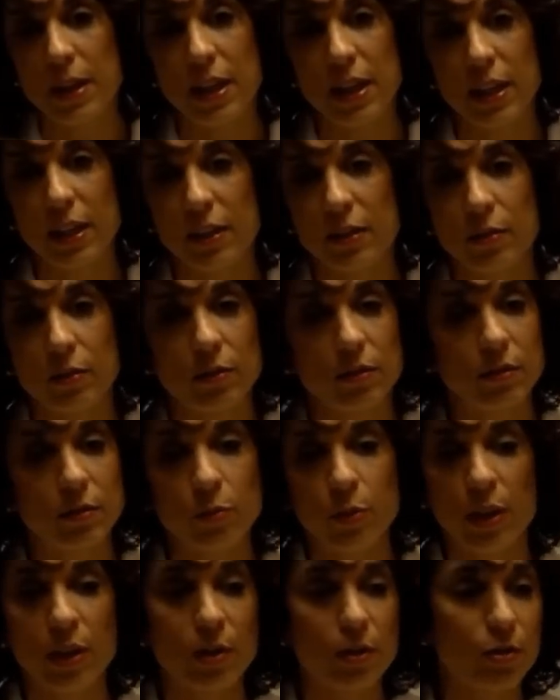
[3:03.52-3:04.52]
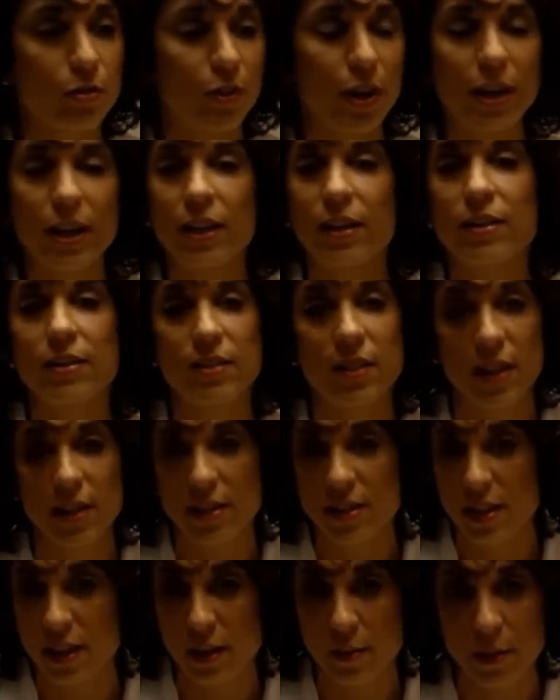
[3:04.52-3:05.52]
eating, whether it's for any of the
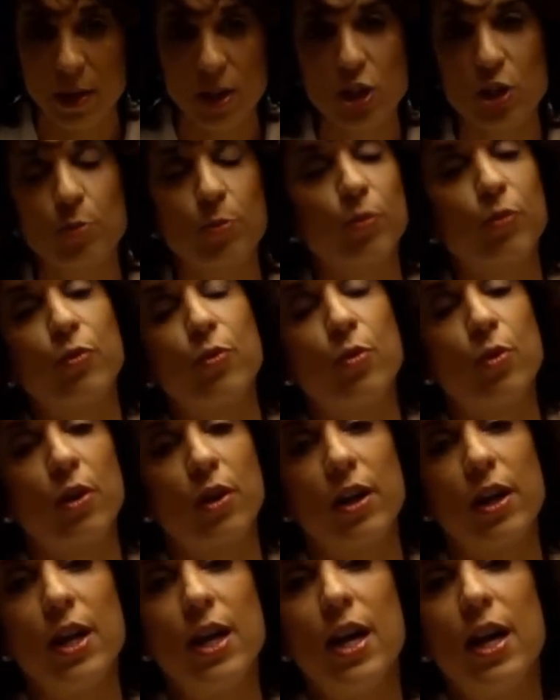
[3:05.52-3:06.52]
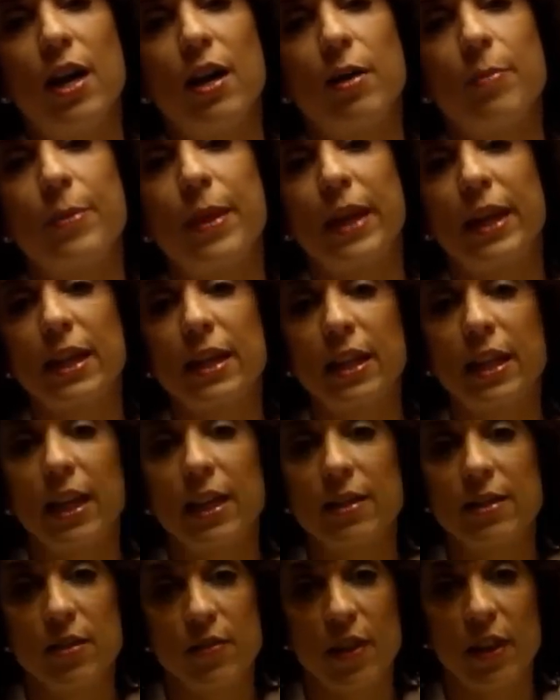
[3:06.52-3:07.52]
signs that I mentioned before, they can
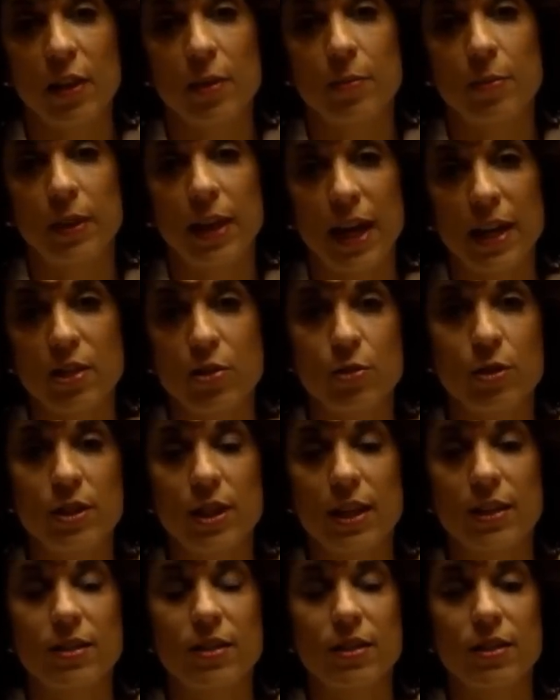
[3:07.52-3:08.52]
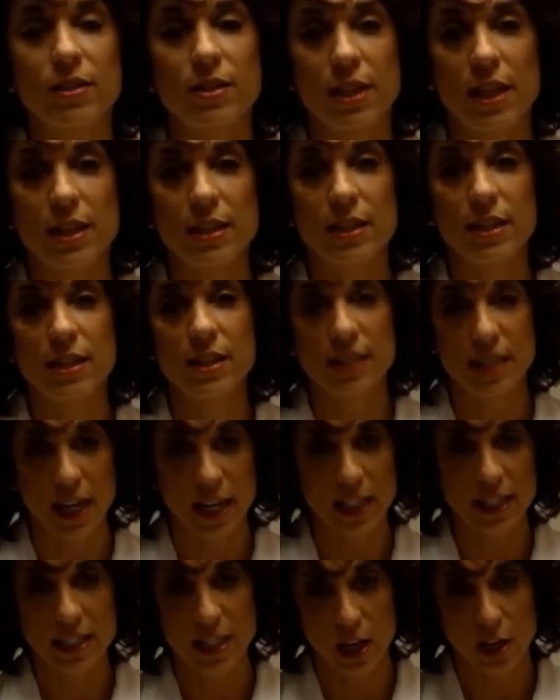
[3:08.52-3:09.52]
develop gastrointestinal stasis
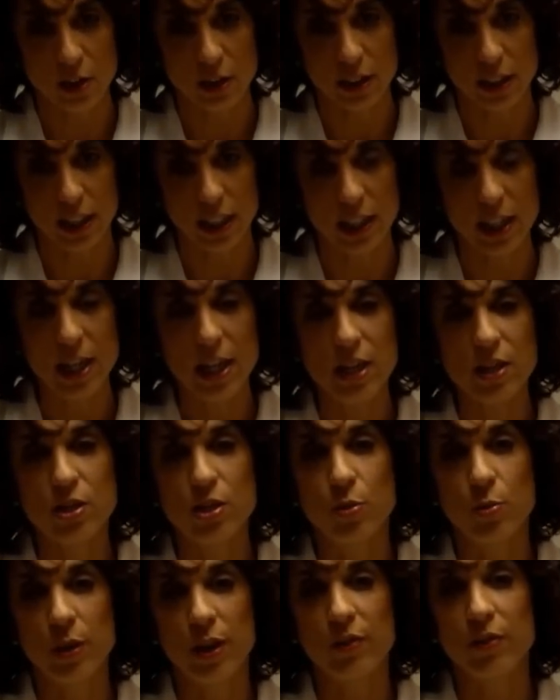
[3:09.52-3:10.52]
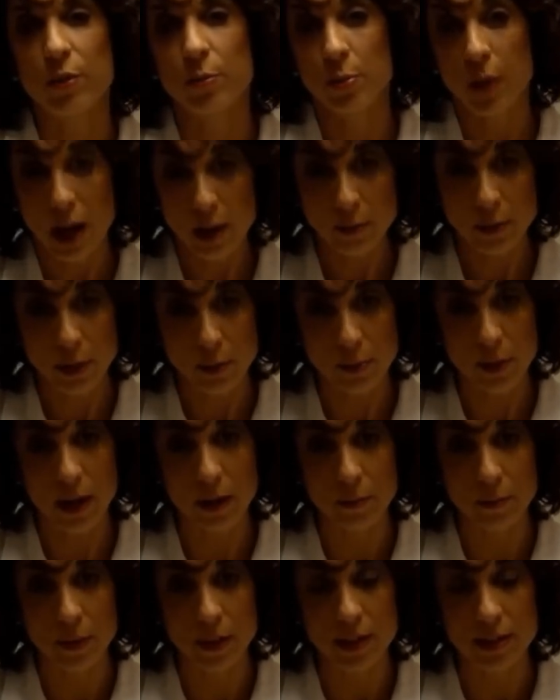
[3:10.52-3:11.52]
secondarily to whatever the primary
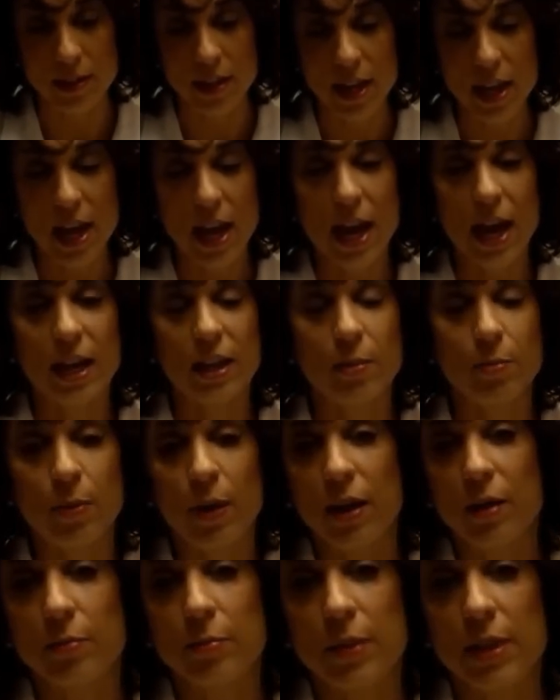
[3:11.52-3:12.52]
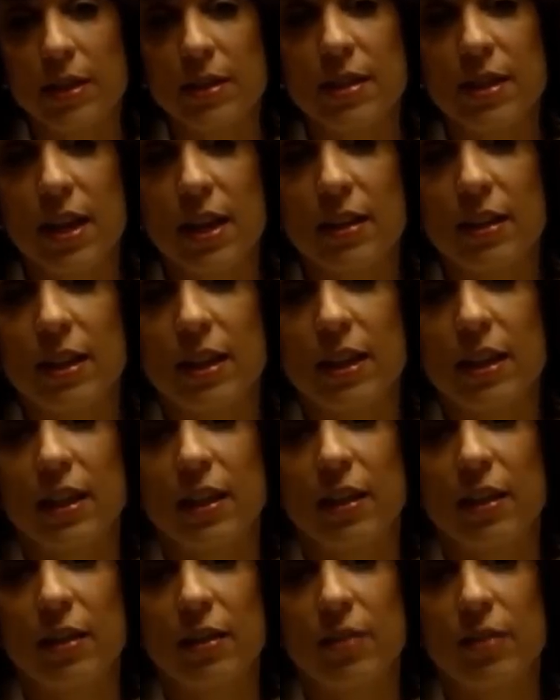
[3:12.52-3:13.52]
problem is. And the problem is that
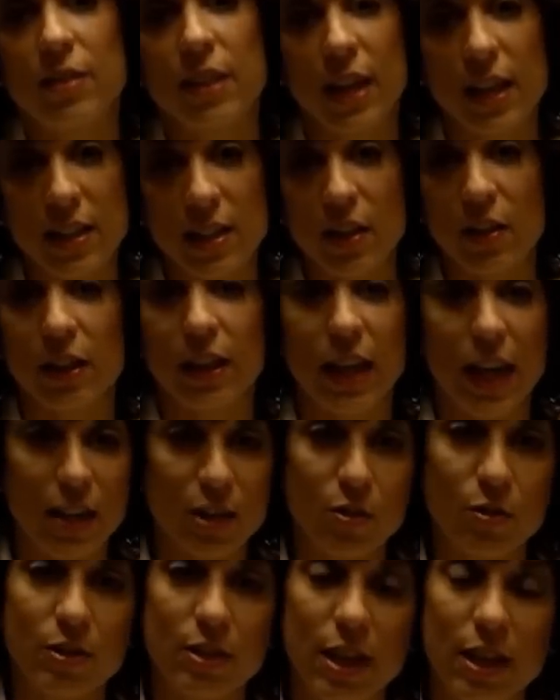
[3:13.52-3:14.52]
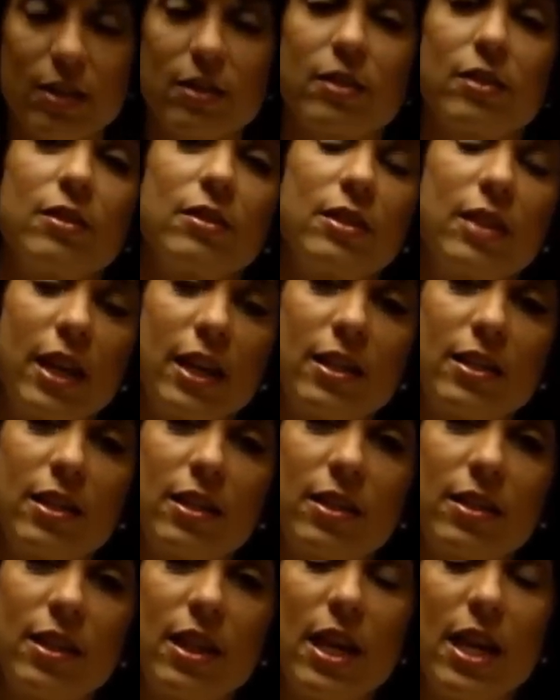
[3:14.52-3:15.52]
the secondary gastrointestinal
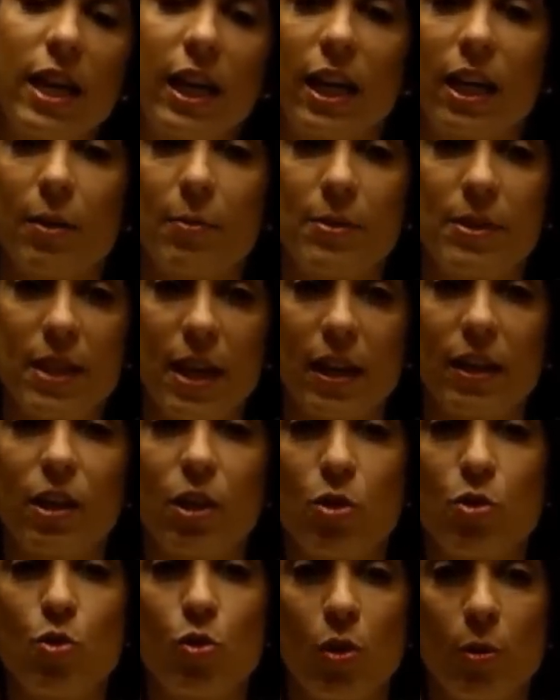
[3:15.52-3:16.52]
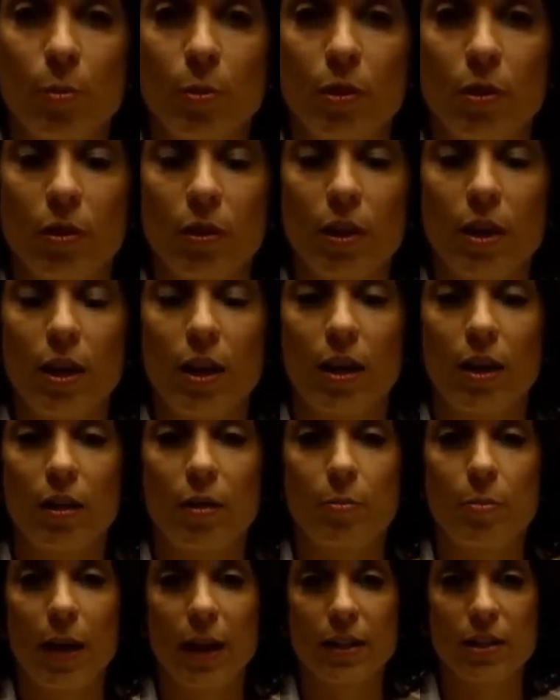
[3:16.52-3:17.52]
stasis can upset the normal
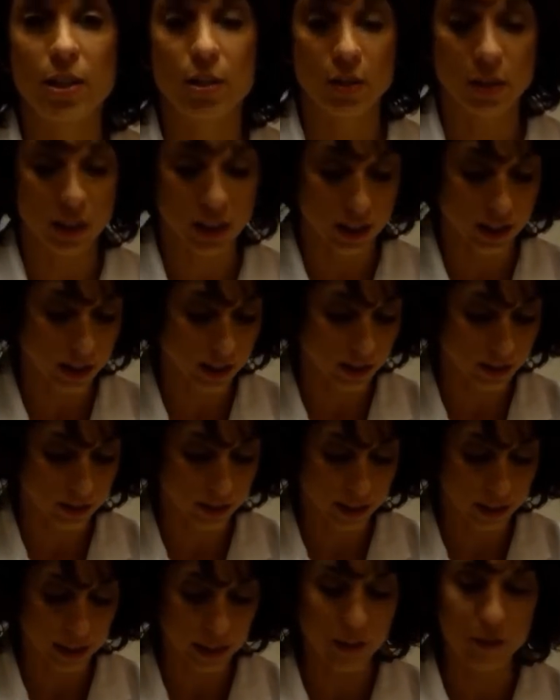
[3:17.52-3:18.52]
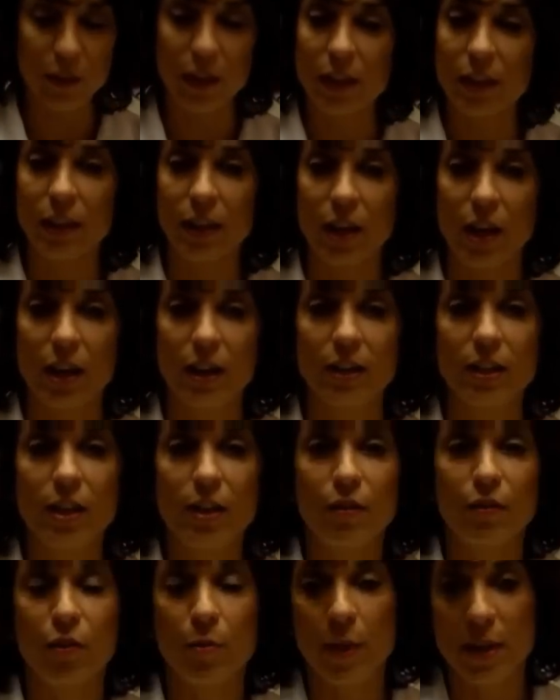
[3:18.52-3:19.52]
bacteria that live in the gut,
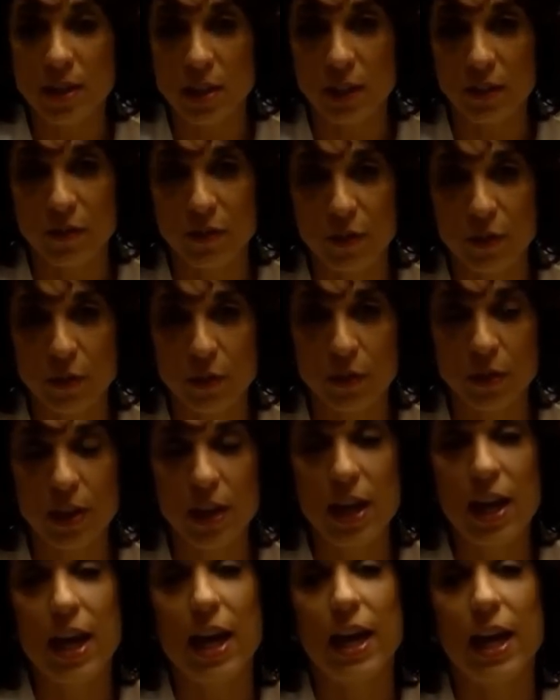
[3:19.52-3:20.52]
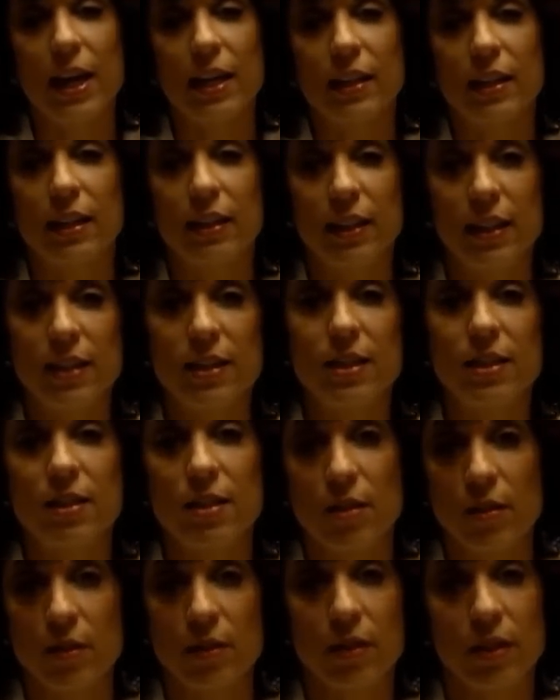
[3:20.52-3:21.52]
fermenting food, and can lead to
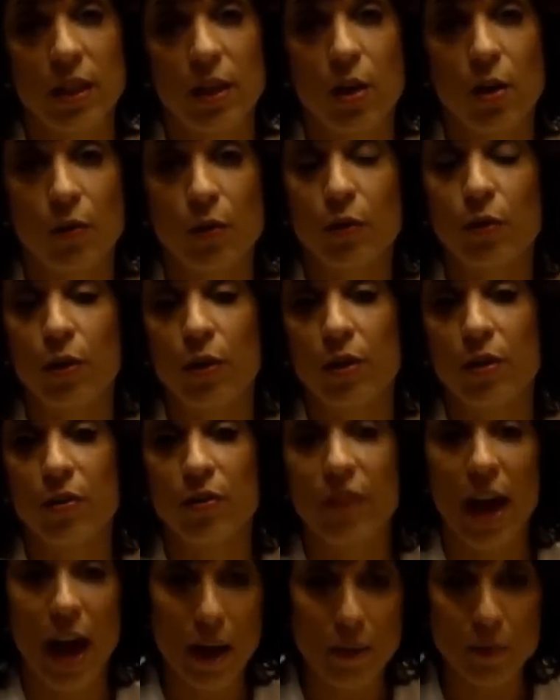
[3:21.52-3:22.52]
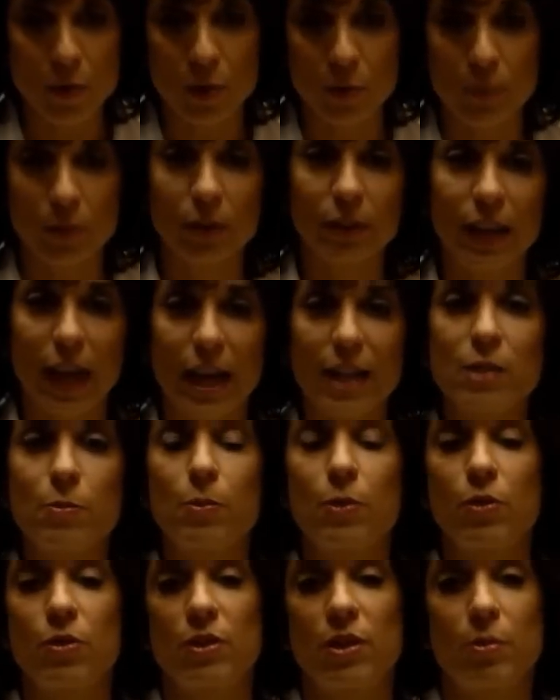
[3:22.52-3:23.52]
the overgrowth of abnormal
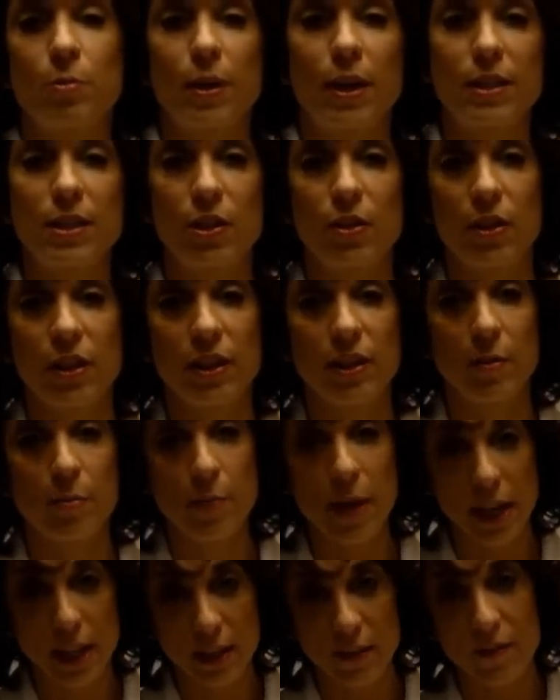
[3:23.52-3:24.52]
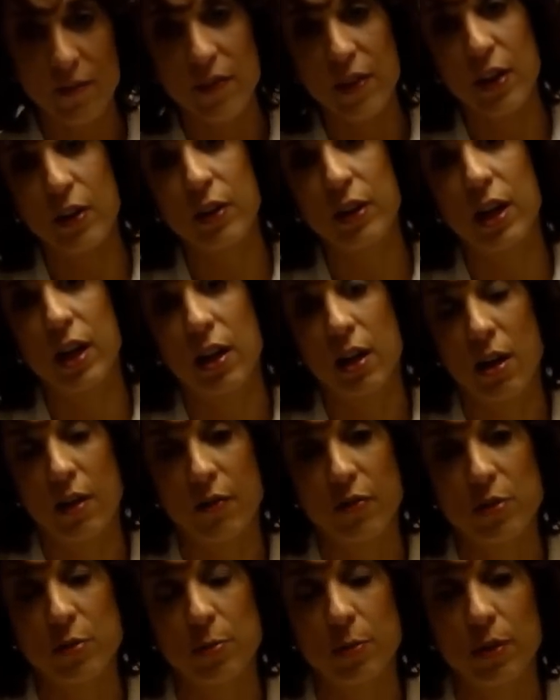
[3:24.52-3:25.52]
gas-producing bacteria that make them very
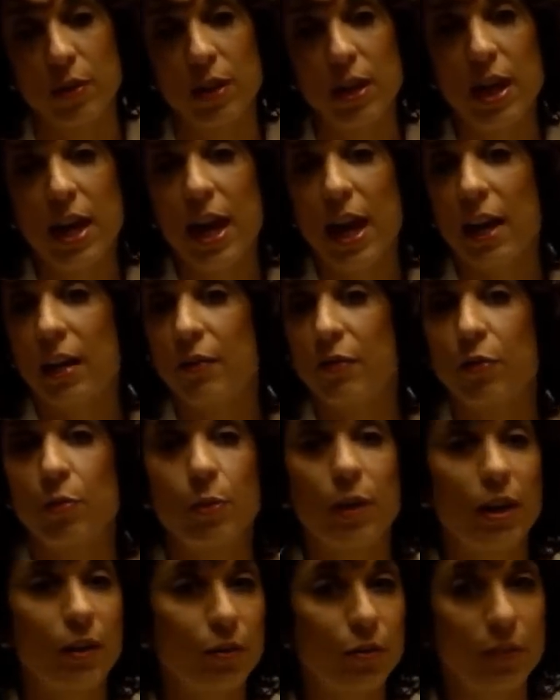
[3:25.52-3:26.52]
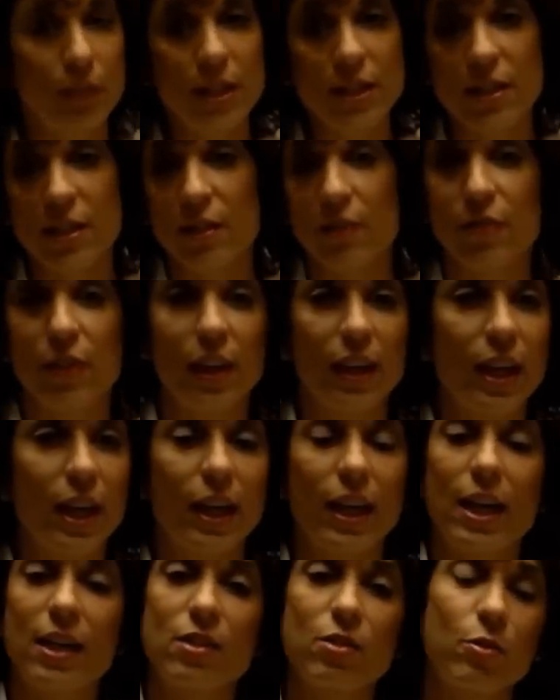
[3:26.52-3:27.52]
uncomfortable. And for whatever reason, if they
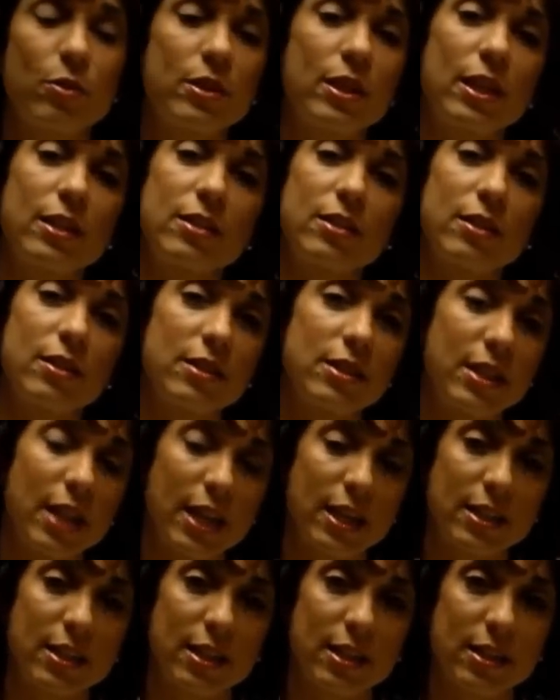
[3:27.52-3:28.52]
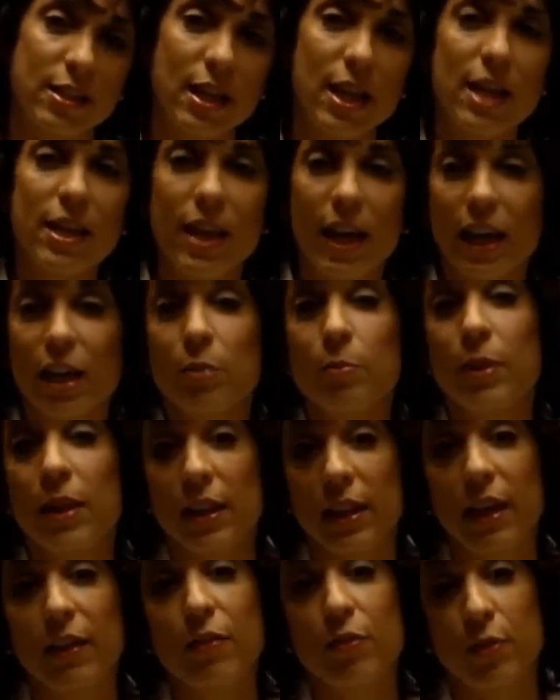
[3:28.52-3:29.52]
get gastrointestinal stasis, that can be a
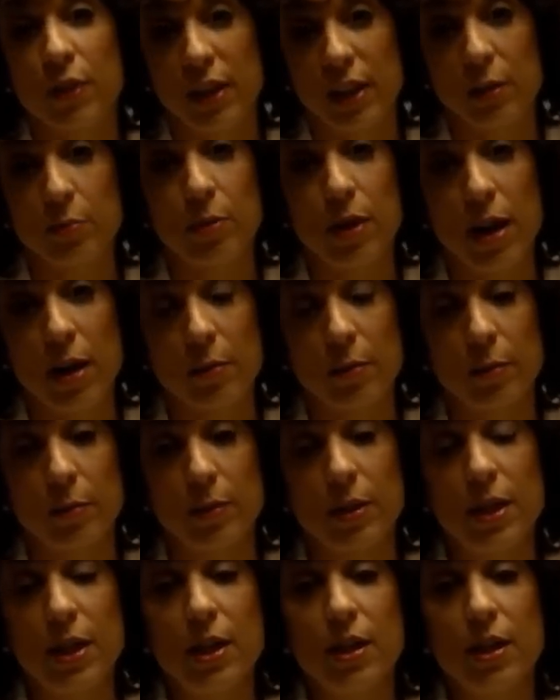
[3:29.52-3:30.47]
life-threatening problem.